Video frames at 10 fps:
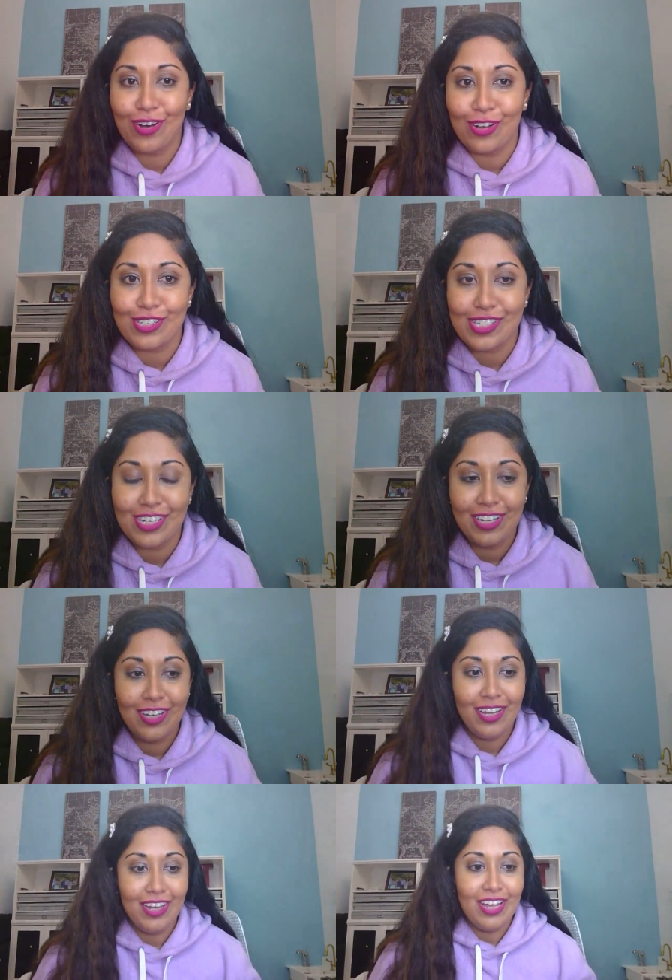calls.
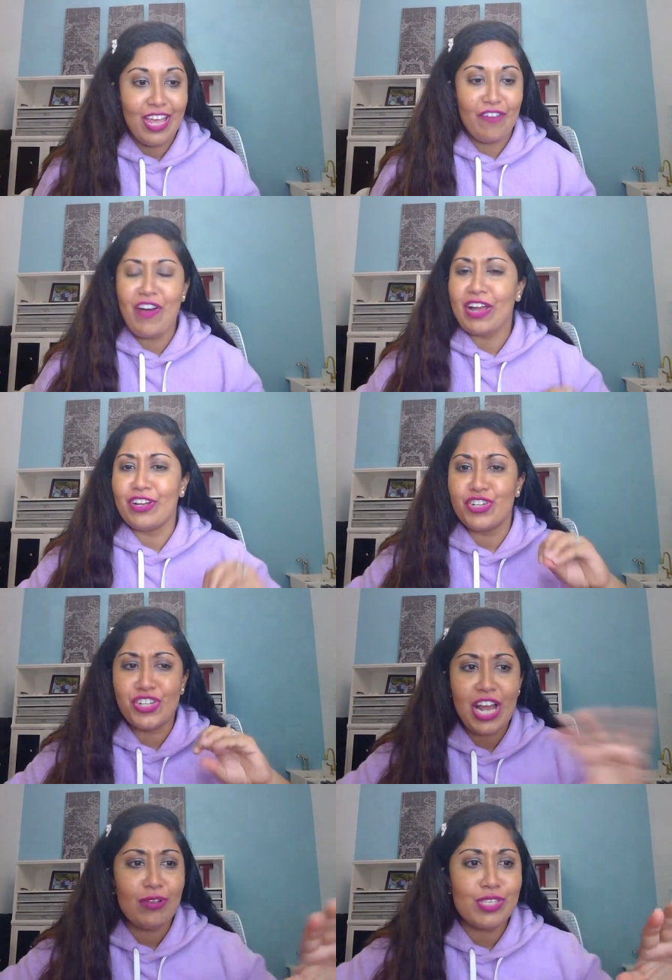If I could
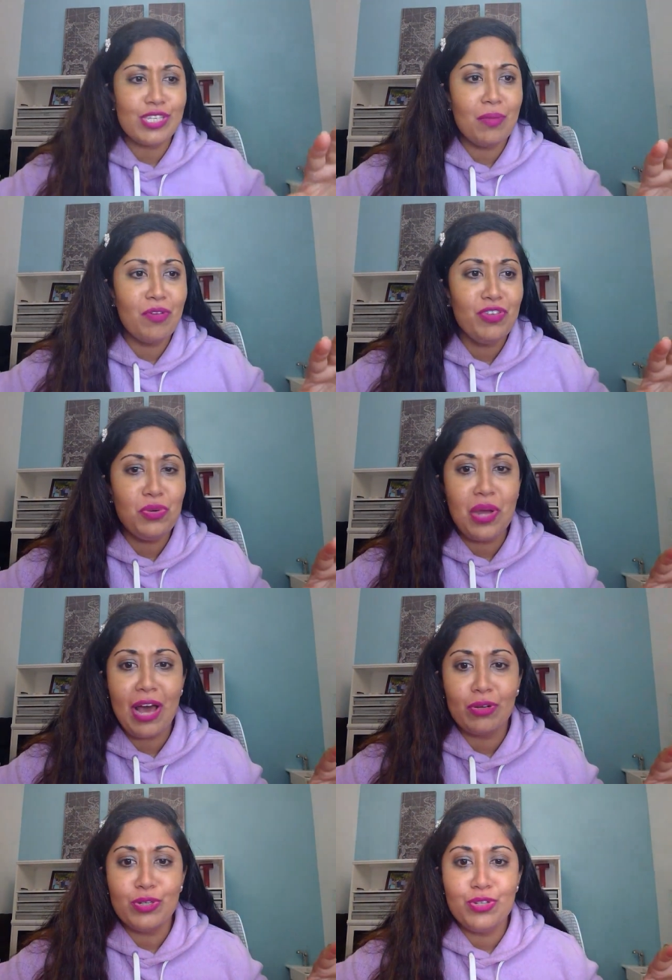shout some of you
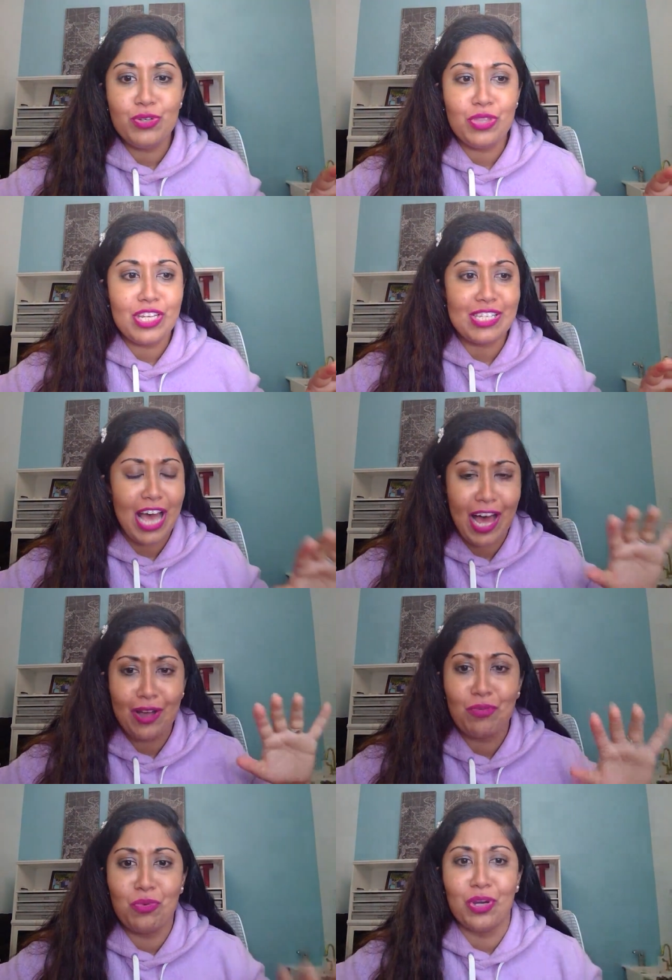out who do this,
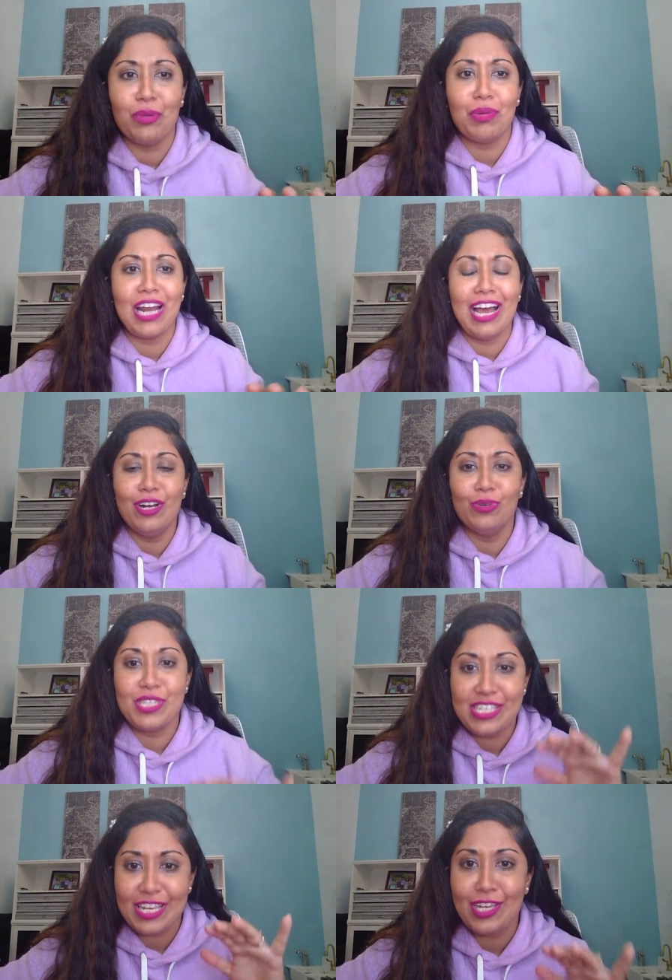I would, but I don't
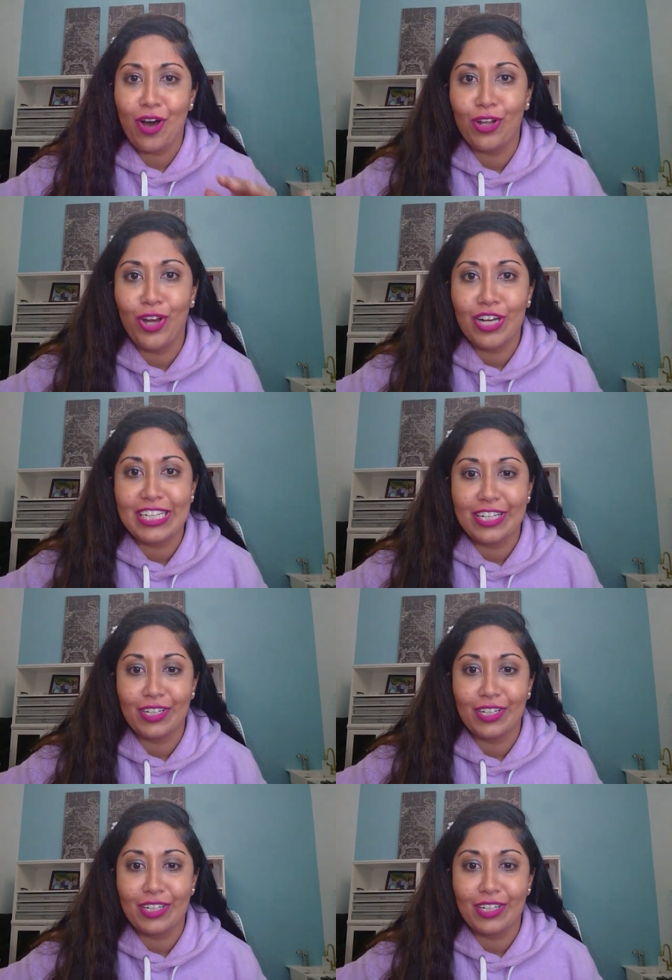see y'all on here.